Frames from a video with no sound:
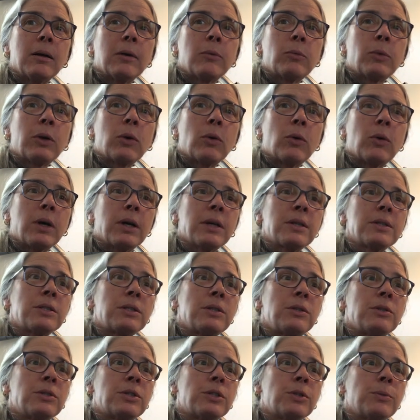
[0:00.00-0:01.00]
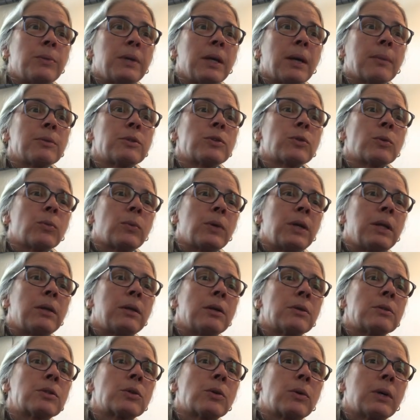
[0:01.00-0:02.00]
requires you to be able to read
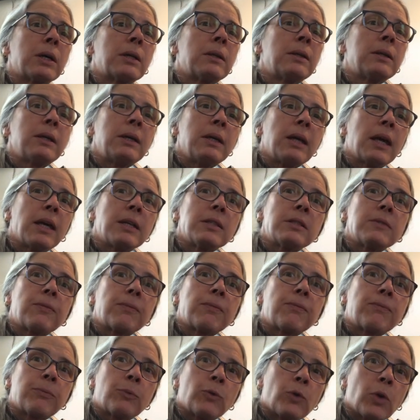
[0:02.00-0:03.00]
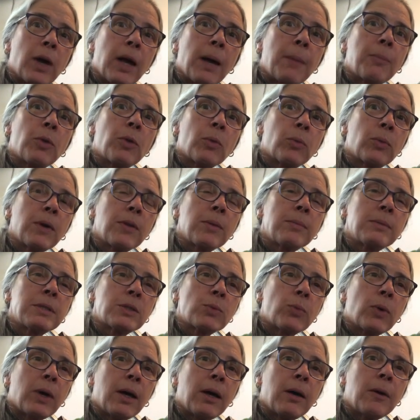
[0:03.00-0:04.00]
notes quickly and to grab the rhythm
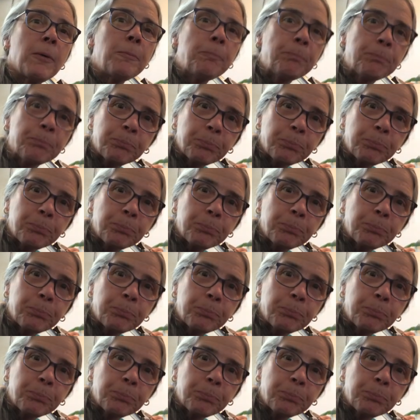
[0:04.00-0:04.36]
as well.